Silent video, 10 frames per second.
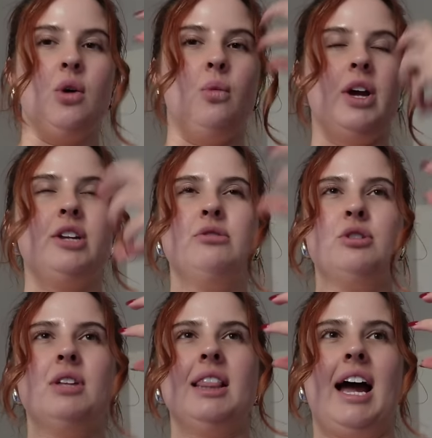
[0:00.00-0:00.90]
when you
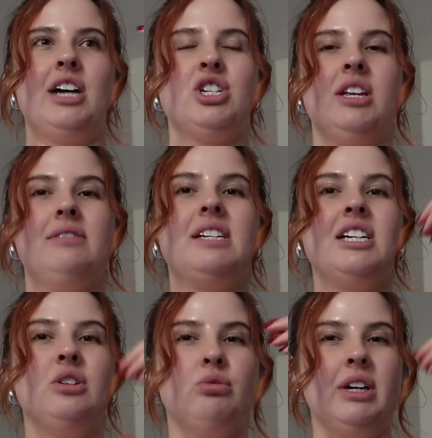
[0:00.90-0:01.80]
do the lash lift,
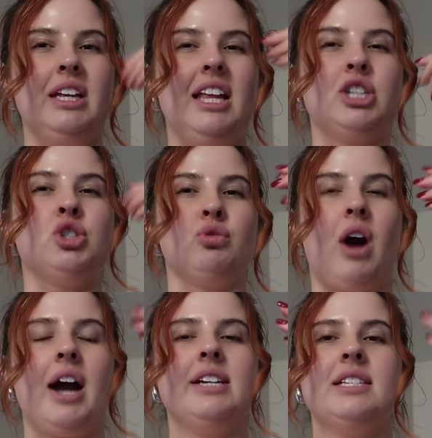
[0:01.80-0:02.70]
it really like
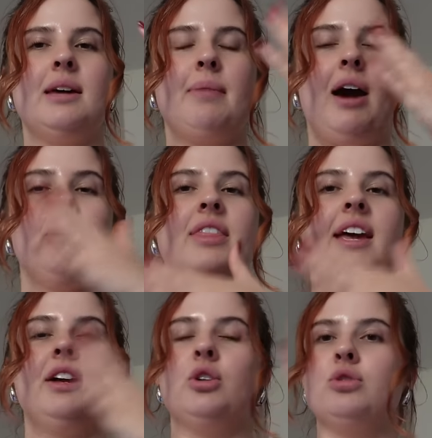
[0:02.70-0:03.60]
dries them out and
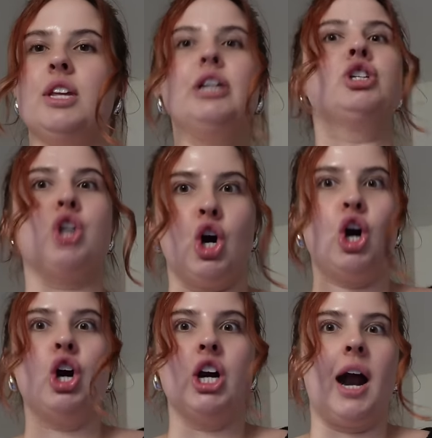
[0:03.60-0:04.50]
they they
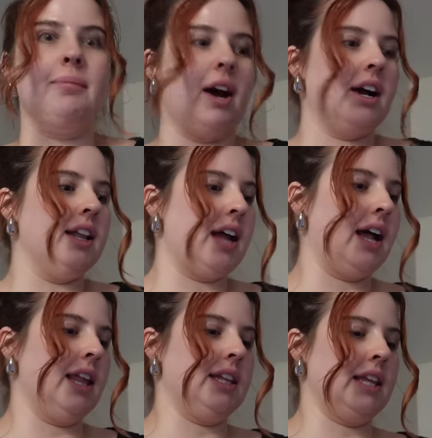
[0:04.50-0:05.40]
hurt. I'm not gonna
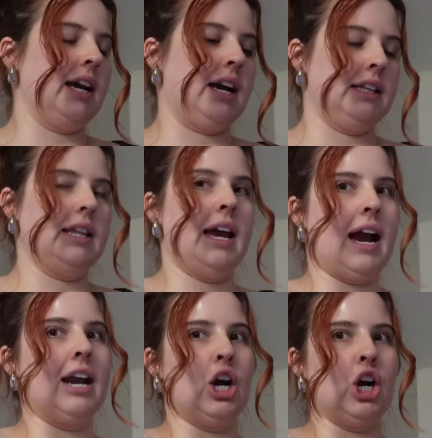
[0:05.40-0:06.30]
lie, like they they
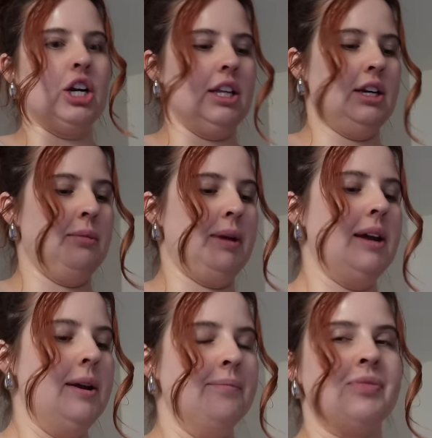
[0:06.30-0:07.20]
kind of hurt a little
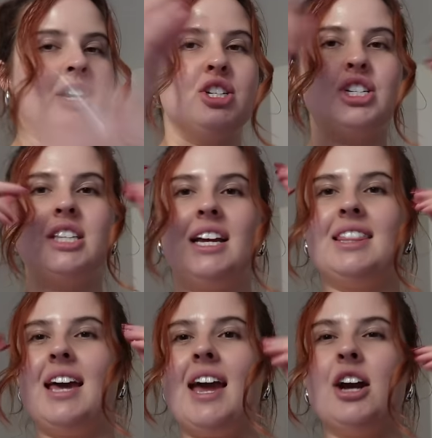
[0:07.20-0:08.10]
bit. Just like
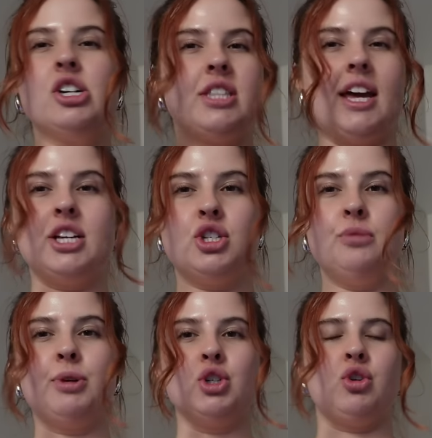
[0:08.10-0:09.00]
the hairs, they get
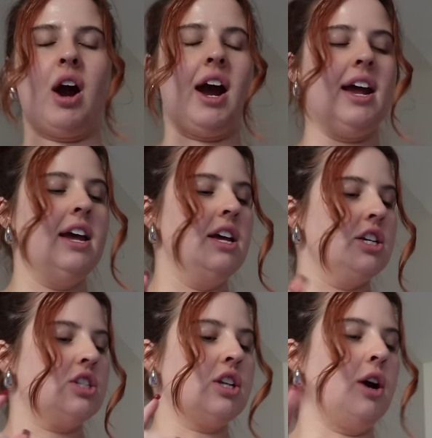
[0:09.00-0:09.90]
super dry.
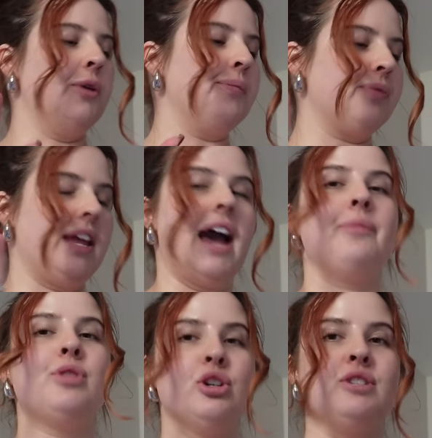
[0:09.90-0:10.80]
So
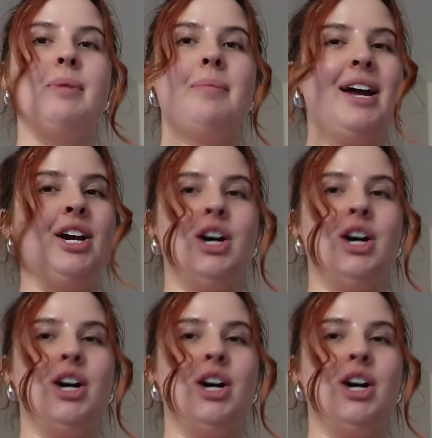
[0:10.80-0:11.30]
yeah, those have been my